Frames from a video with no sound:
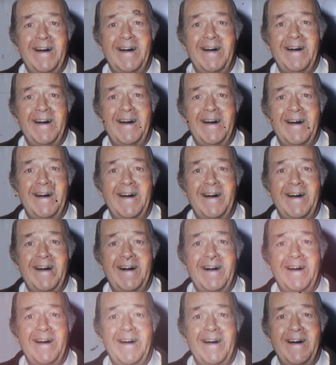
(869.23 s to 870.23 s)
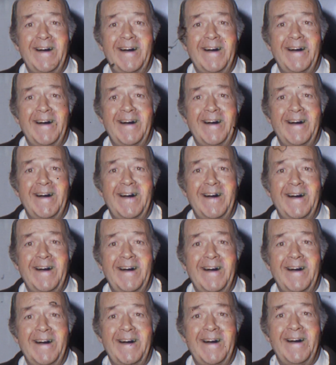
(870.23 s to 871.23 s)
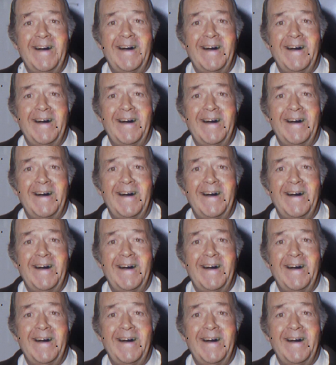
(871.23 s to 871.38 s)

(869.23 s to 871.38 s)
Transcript: in dip; Cherry Davis as Woody